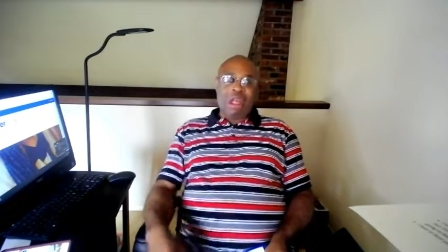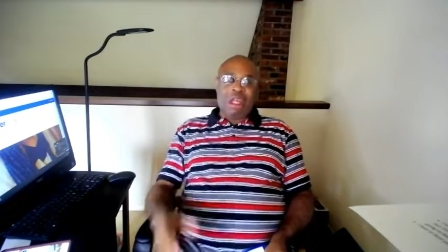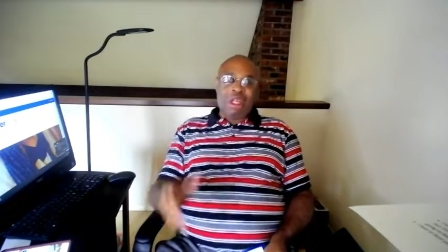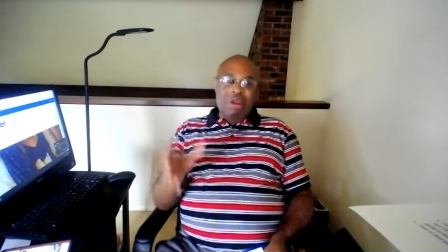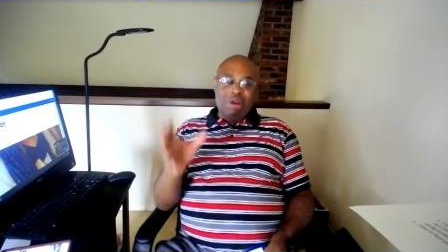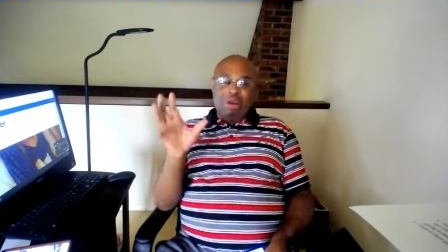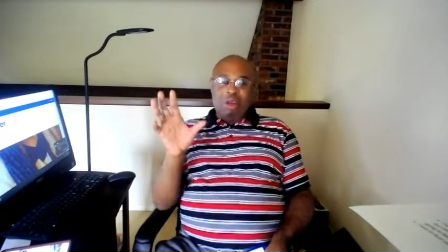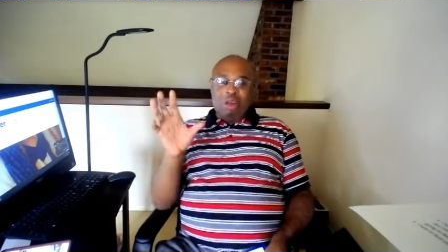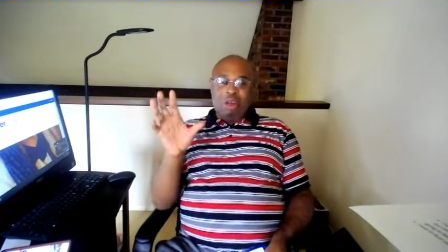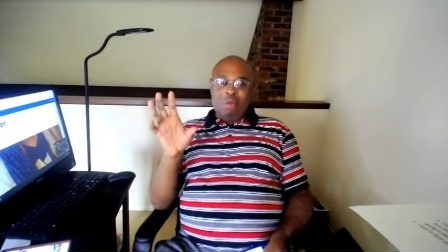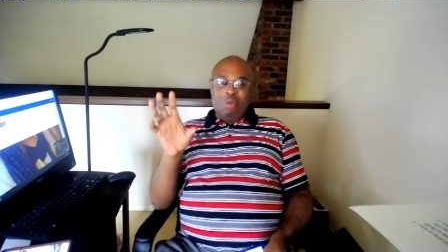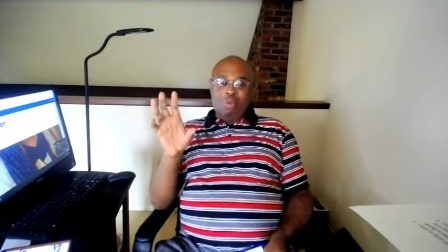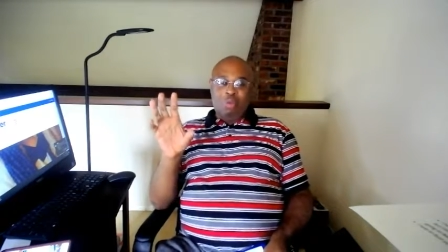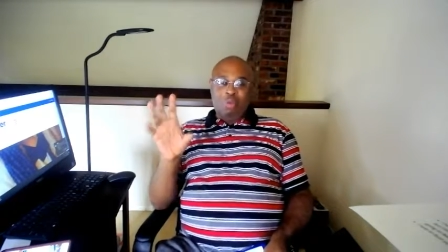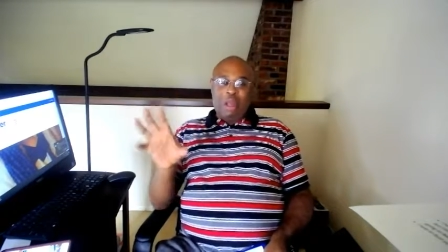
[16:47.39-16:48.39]
You
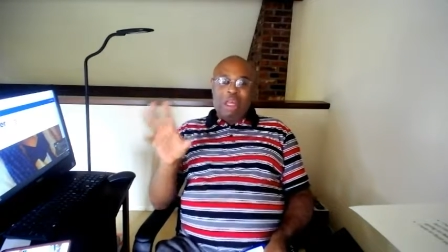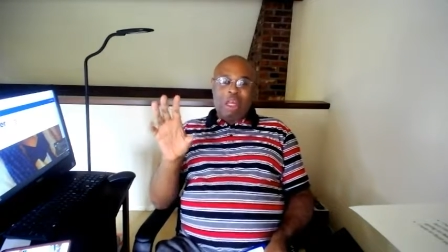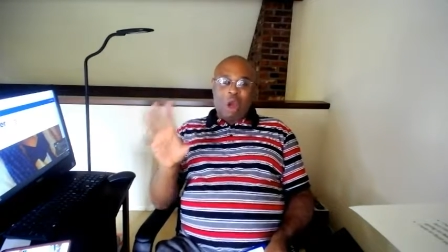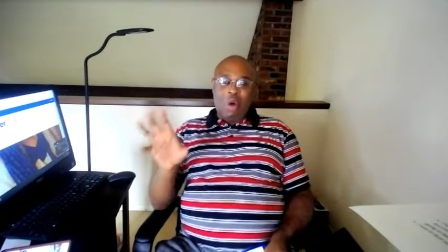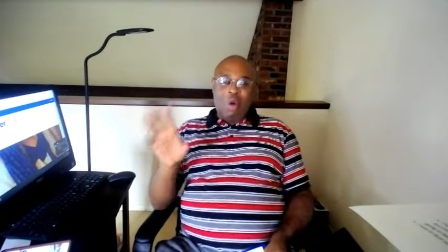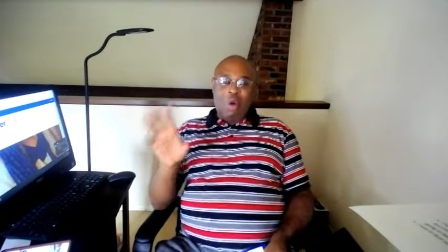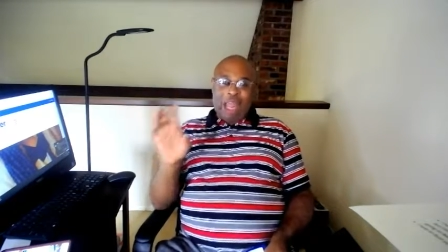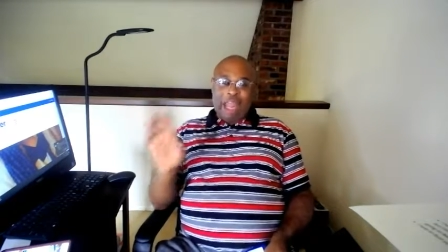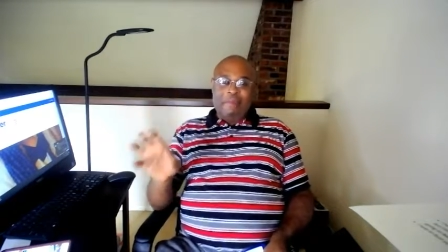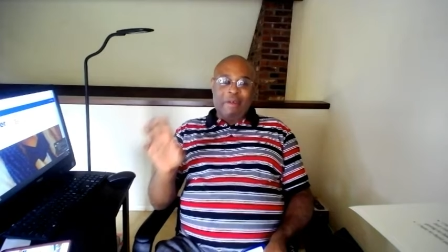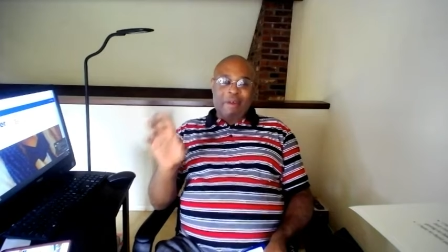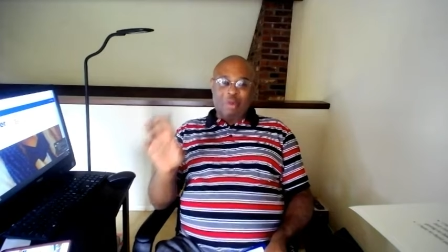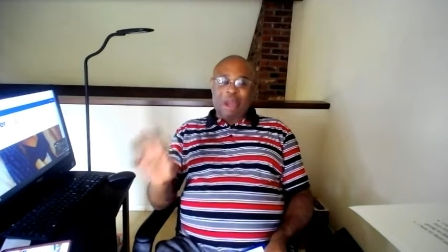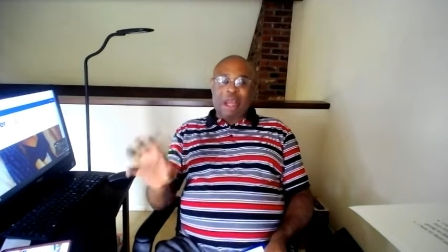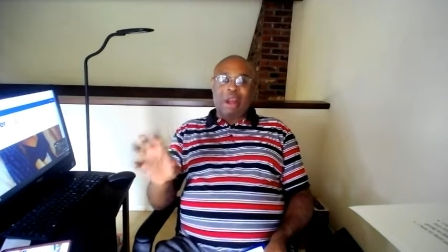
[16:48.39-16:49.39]
we go
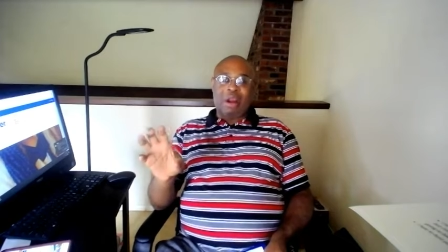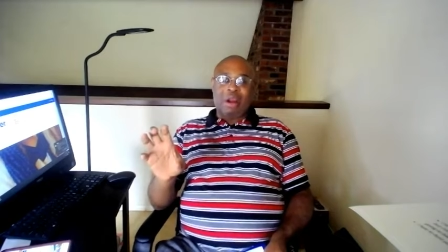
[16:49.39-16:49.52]
everywhere.